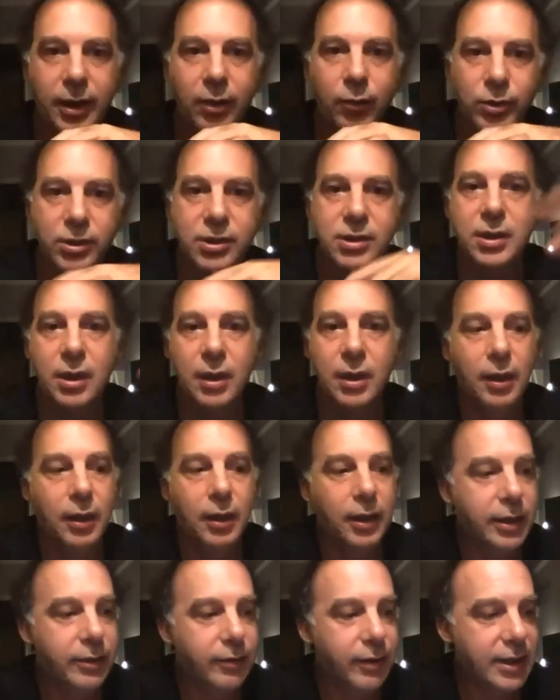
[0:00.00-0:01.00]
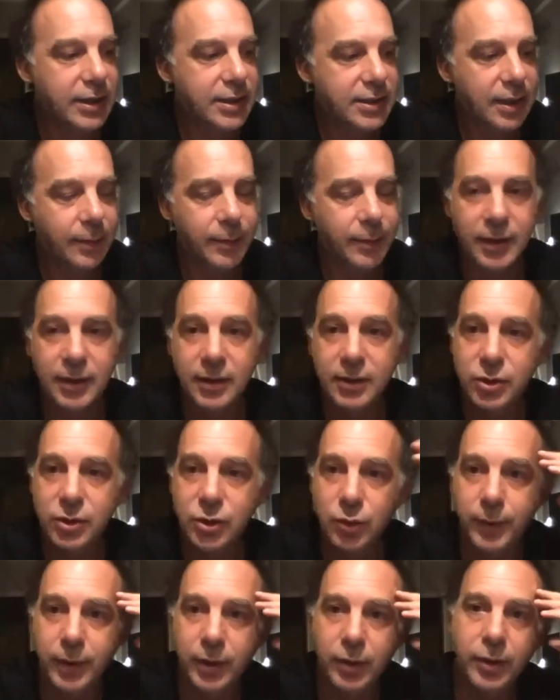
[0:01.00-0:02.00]
which creates something
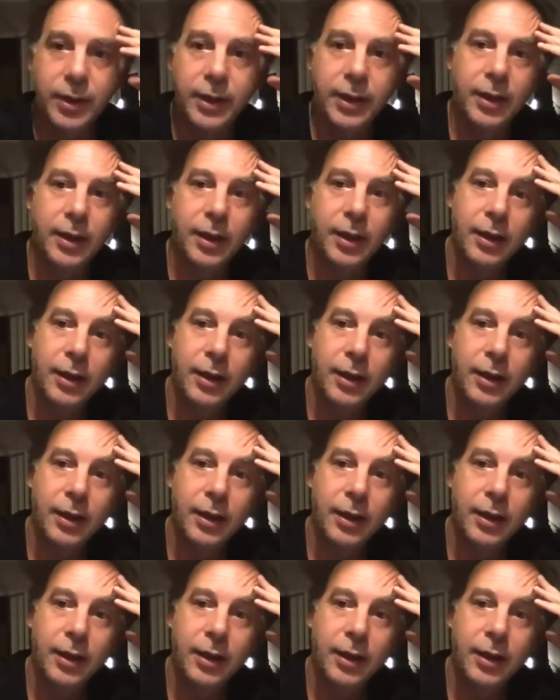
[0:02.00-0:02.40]
super unique.